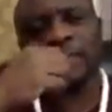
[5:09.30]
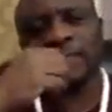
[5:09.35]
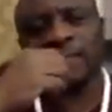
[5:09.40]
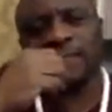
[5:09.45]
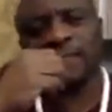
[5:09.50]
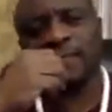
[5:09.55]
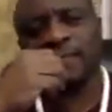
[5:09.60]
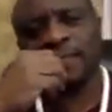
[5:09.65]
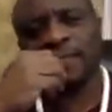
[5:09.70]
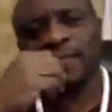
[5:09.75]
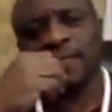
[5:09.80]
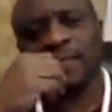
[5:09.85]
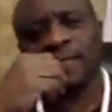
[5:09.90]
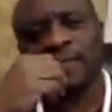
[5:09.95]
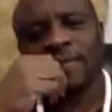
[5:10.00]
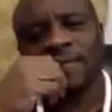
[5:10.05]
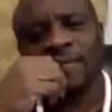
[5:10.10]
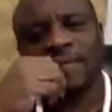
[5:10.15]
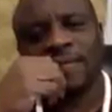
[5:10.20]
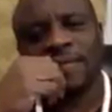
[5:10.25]

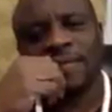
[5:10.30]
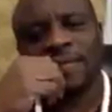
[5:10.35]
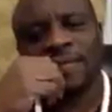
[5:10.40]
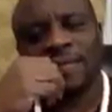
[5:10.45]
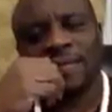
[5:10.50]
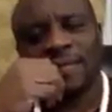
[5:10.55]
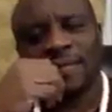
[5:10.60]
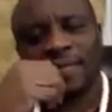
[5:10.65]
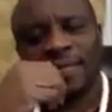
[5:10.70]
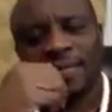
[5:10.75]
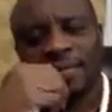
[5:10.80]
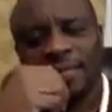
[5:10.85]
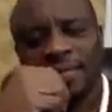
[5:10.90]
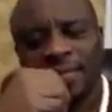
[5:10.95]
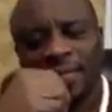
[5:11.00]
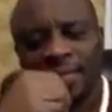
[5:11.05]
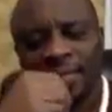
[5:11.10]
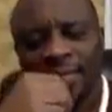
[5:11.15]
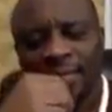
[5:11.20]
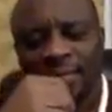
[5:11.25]

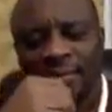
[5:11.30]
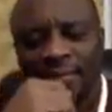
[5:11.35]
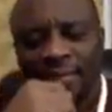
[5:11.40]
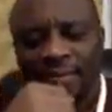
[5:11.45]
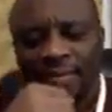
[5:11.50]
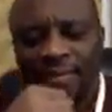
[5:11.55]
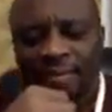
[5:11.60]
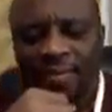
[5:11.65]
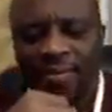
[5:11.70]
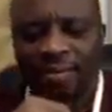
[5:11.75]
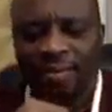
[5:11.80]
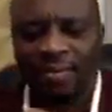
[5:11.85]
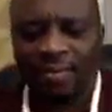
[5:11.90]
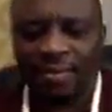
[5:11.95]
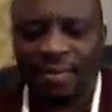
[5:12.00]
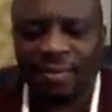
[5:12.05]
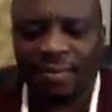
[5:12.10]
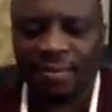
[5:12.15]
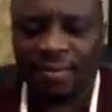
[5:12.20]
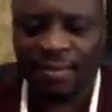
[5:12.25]

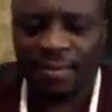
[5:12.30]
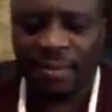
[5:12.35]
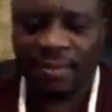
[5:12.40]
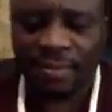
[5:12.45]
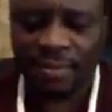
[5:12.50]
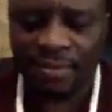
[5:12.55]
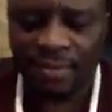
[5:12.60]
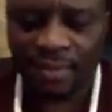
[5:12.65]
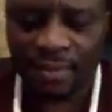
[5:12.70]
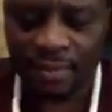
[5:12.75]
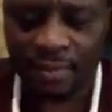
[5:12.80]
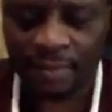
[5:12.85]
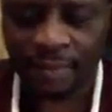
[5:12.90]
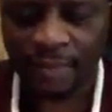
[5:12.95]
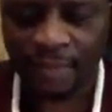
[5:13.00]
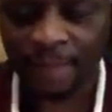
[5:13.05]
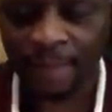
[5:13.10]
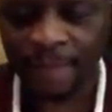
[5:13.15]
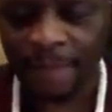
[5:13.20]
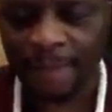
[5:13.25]

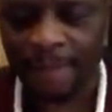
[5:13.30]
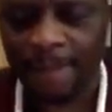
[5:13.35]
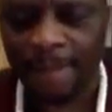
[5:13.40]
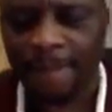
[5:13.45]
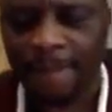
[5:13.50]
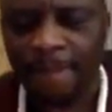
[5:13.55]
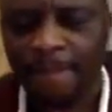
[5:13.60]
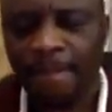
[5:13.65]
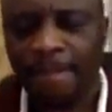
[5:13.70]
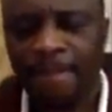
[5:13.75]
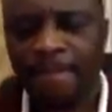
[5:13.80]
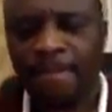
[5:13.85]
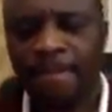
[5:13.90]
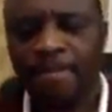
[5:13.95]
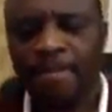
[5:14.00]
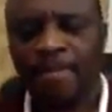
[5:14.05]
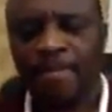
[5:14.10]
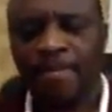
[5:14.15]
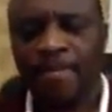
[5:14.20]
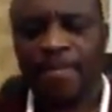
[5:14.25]

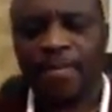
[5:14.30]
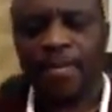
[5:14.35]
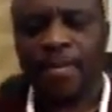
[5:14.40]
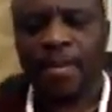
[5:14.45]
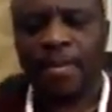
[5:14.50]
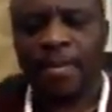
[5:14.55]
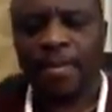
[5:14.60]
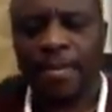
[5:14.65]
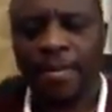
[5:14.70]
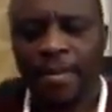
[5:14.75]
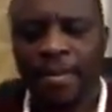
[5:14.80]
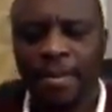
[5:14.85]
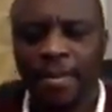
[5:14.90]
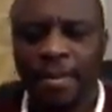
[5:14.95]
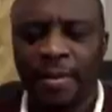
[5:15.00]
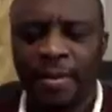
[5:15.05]
(silence)